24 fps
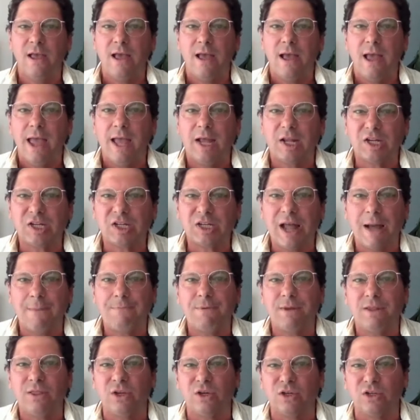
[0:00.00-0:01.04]

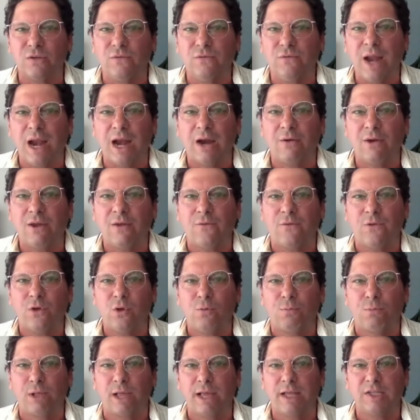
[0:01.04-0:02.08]
except there's very few
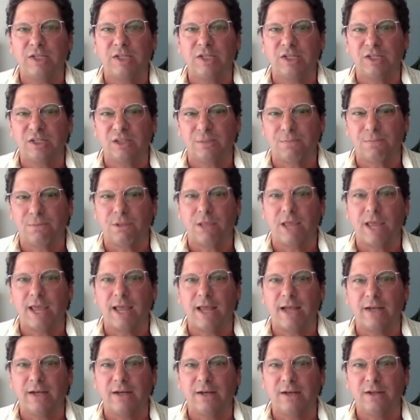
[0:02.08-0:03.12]
places to play
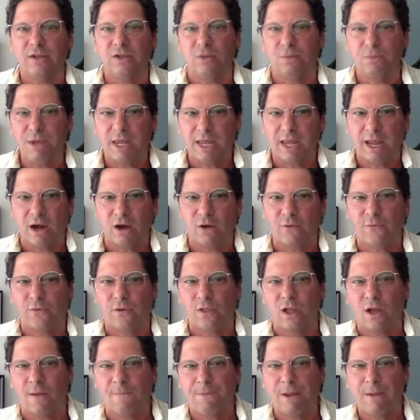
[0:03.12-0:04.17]
it. So be
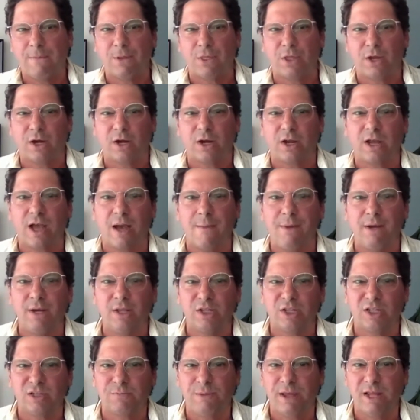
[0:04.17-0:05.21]
careful on people that are going to come into
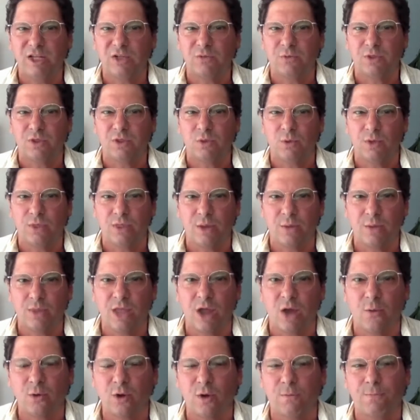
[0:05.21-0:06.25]
the space
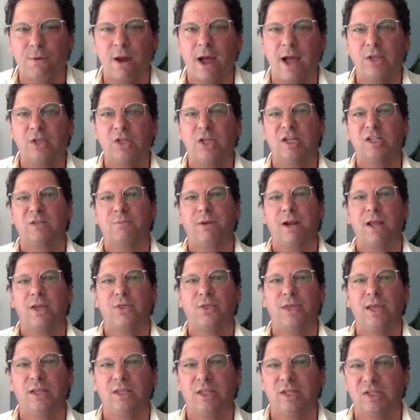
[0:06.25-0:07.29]
without real projects, but I
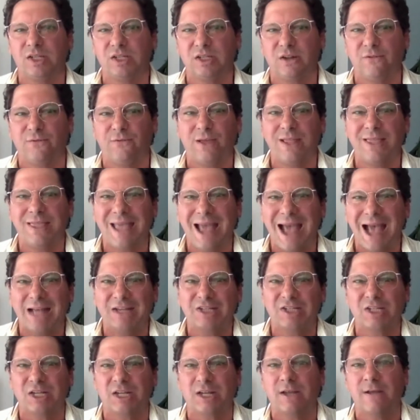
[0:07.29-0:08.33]
think this is a
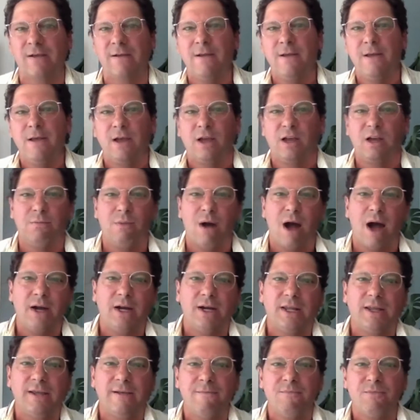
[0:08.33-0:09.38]
fantastic
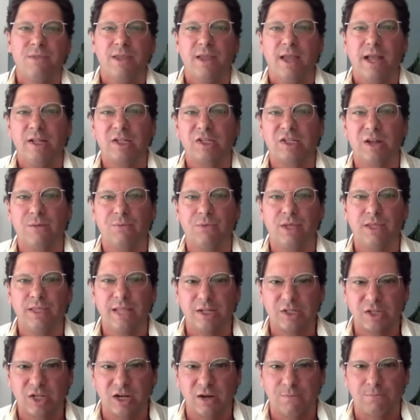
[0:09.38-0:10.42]
commodity and something
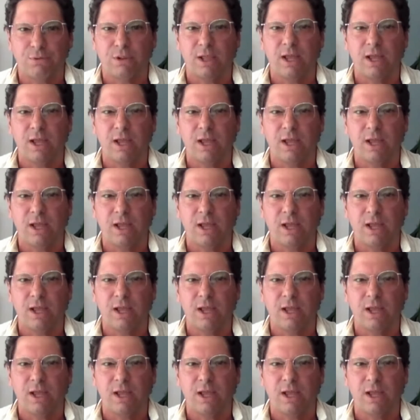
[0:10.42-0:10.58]
that's going to play